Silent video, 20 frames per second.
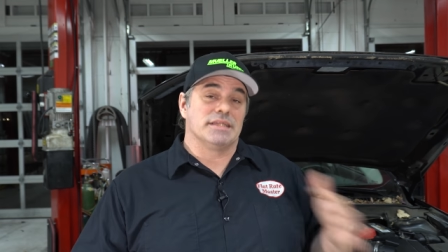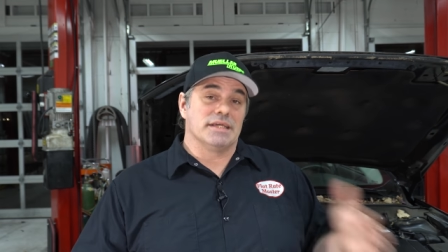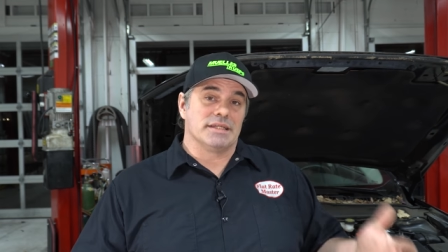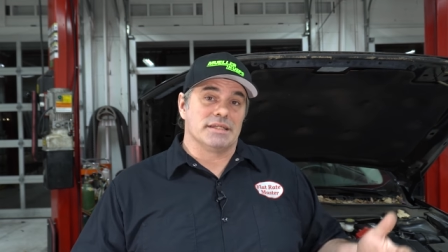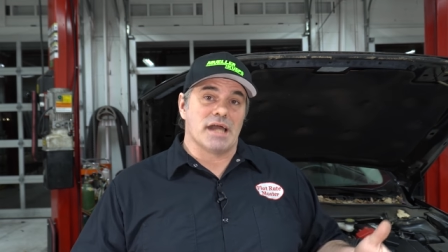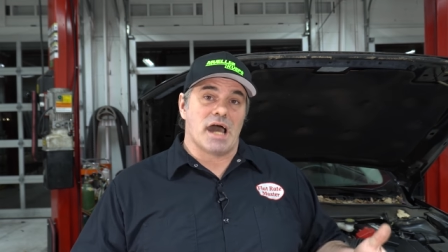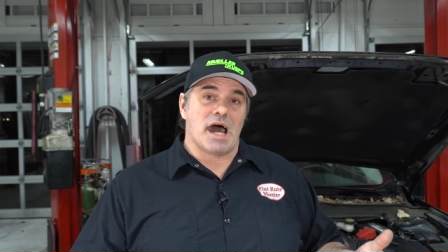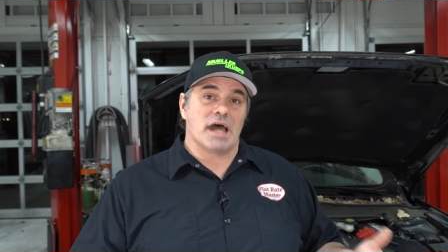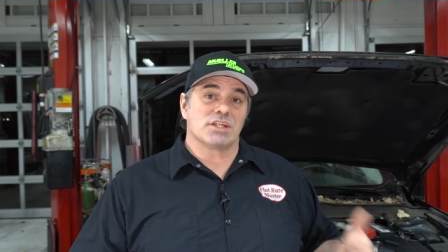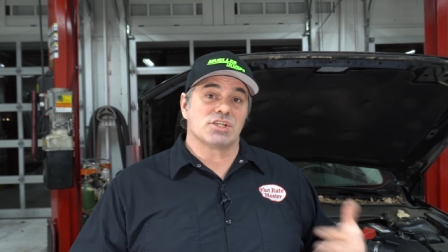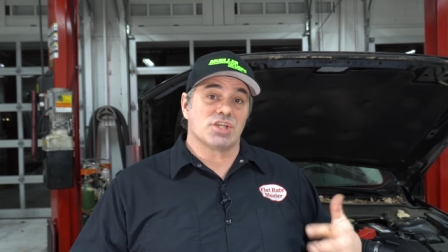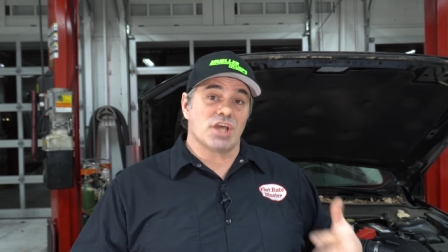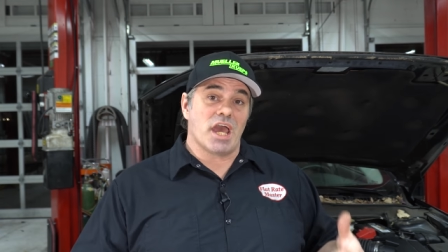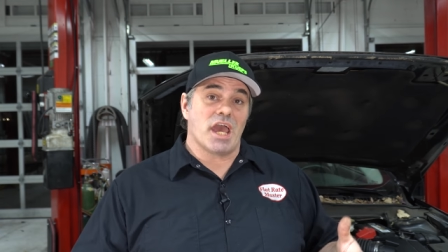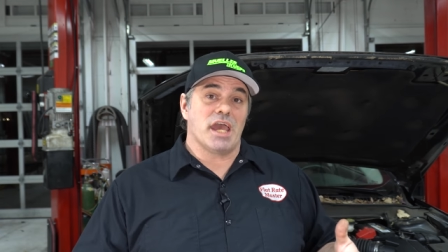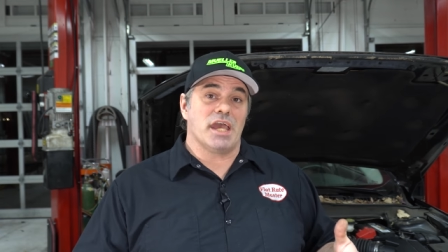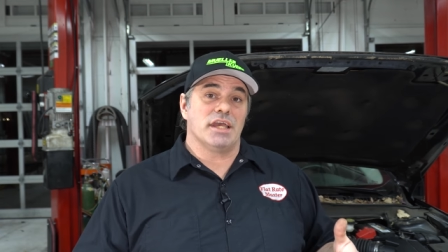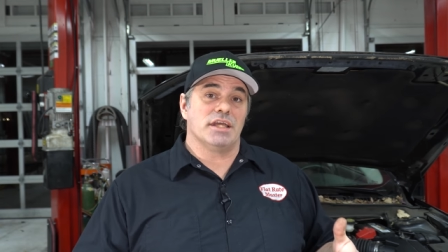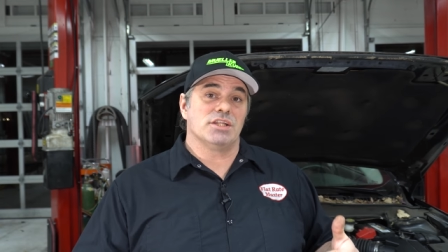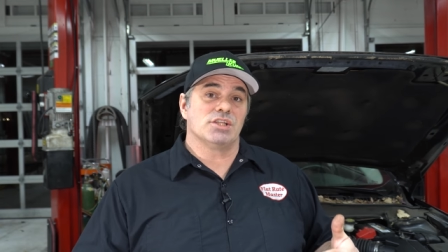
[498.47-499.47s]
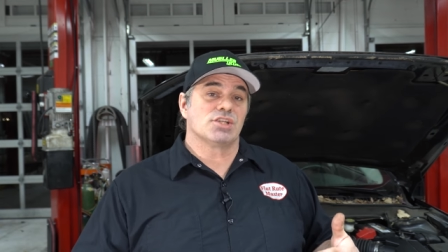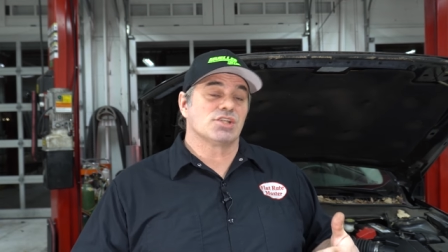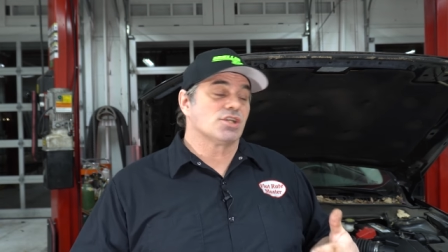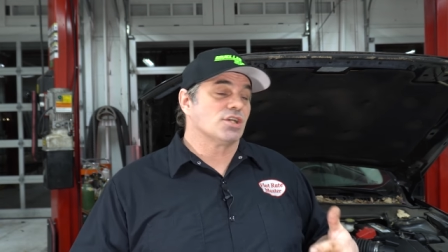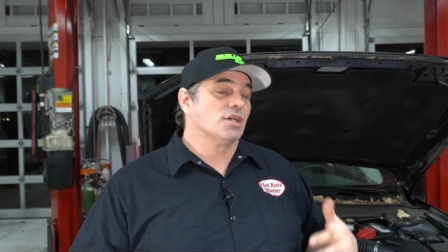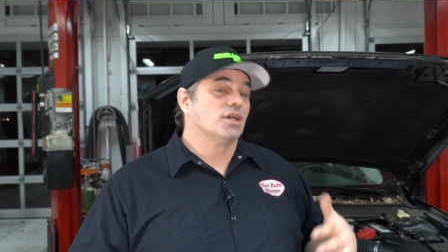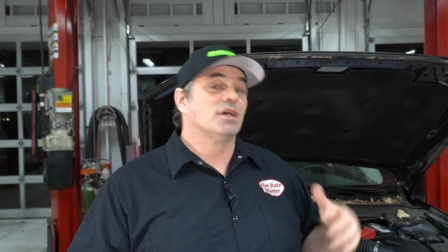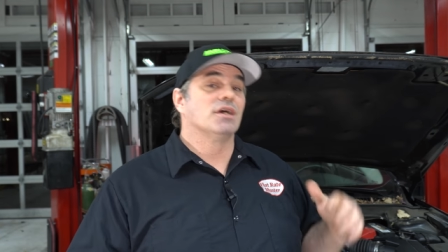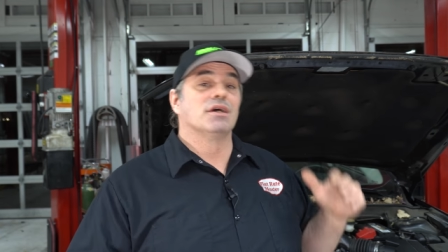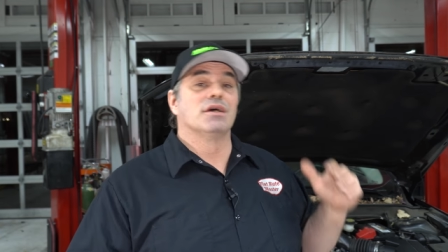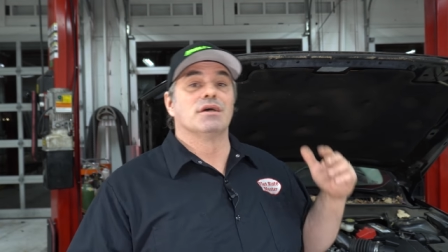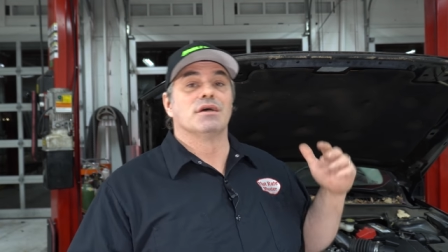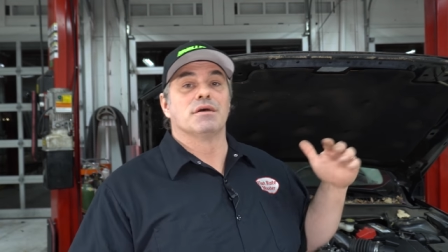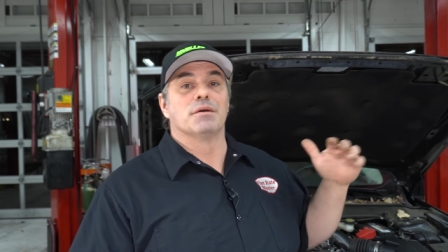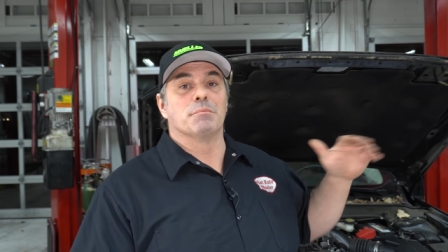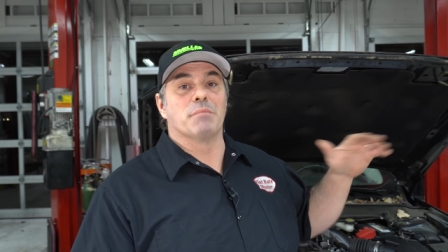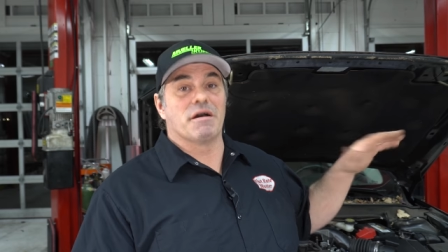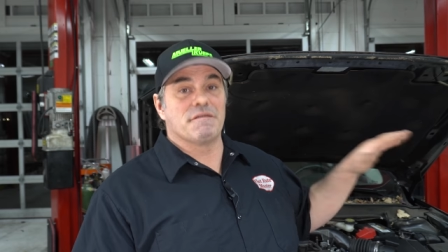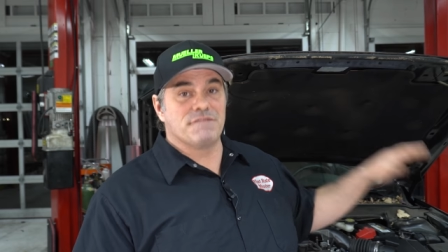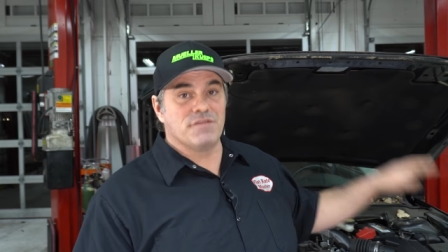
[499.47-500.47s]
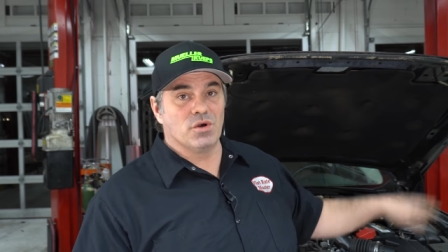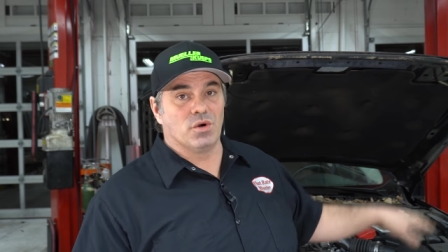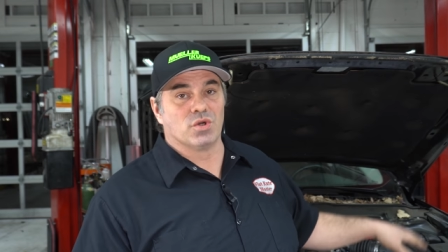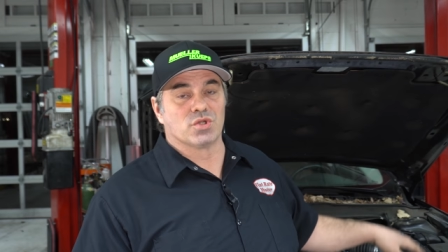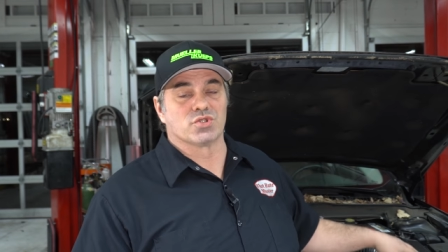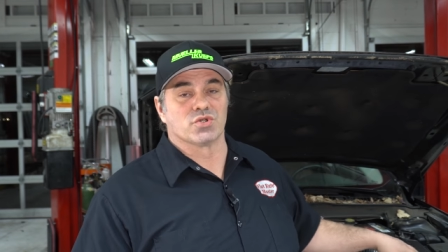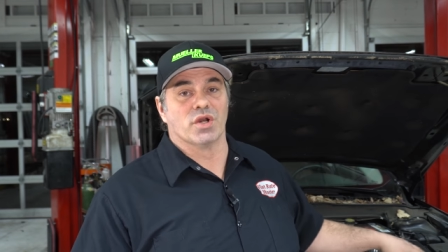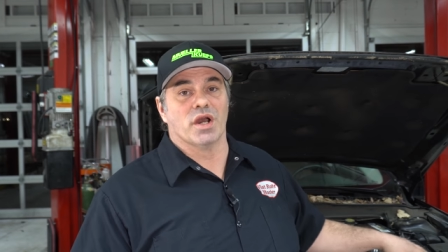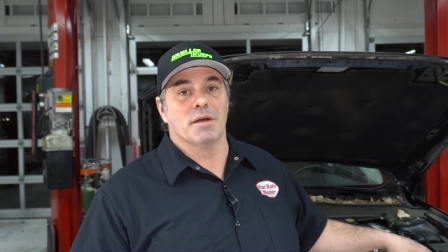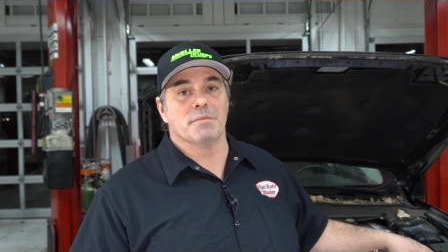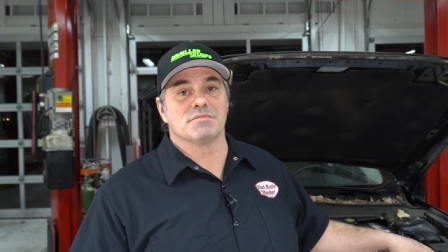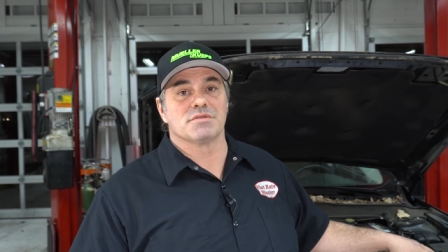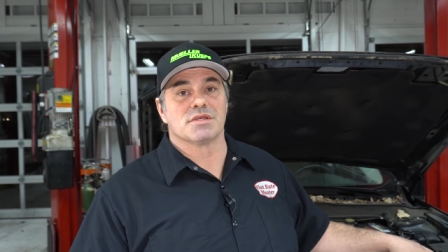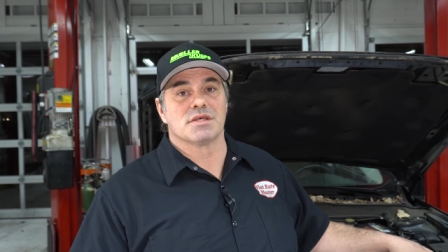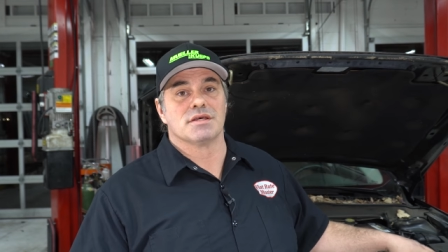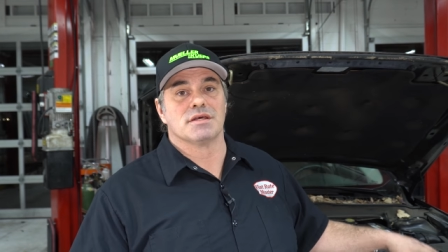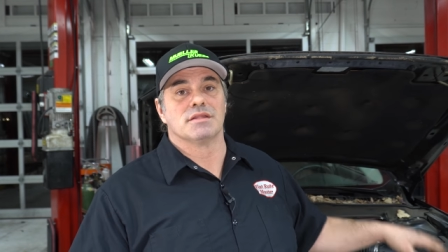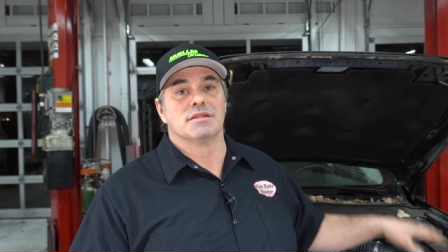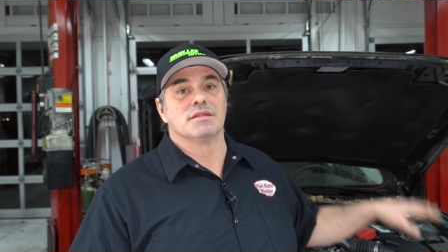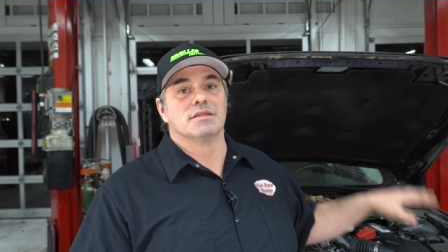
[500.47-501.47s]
did not change my fuel trips.